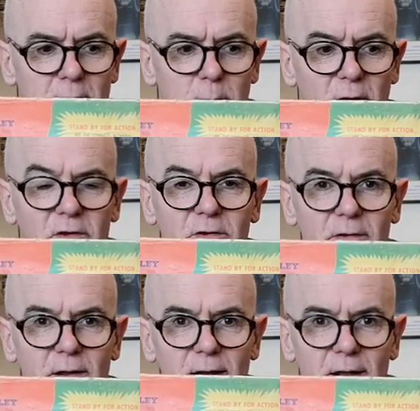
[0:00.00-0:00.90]
But this
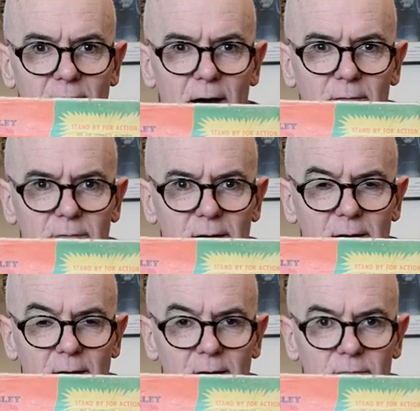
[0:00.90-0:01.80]
is a
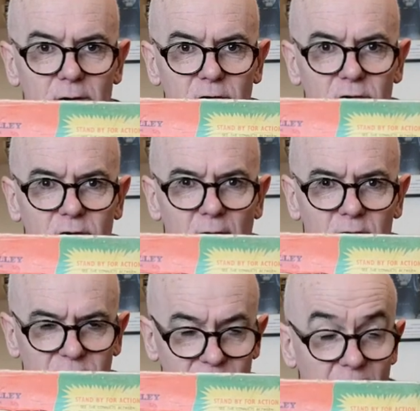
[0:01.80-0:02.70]
lovely, lovely
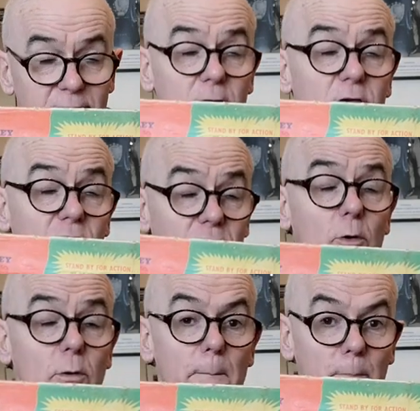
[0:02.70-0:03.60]
set,
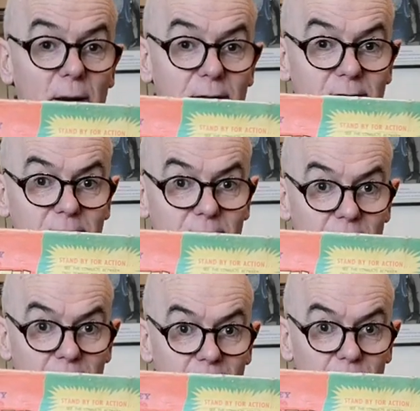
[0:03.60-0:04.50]
still complete,
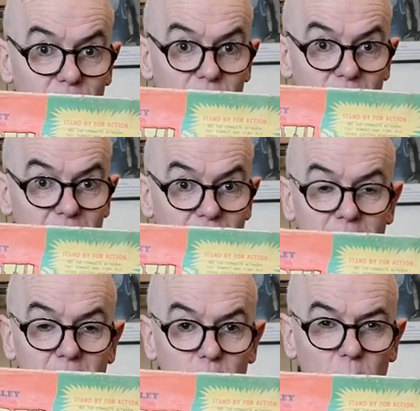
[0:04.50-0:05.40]
I have to say,
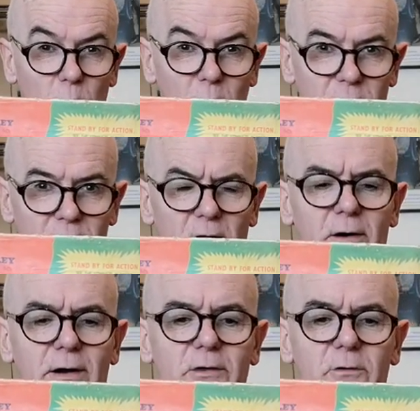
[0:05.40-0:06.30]
with all its
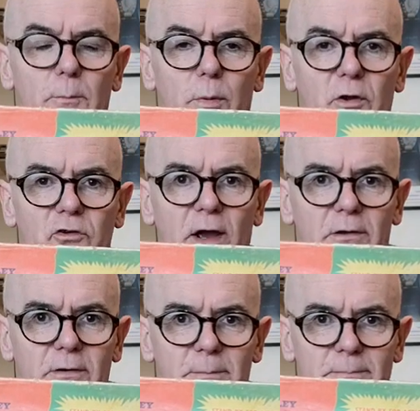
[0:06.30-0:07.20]
slides and
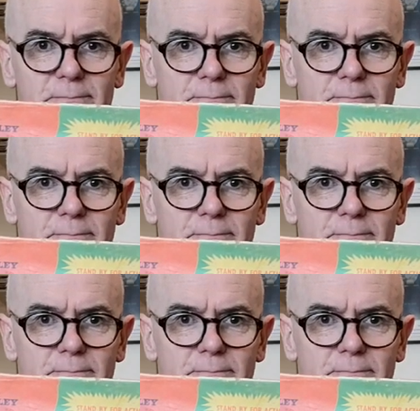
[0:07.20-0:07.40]
projector.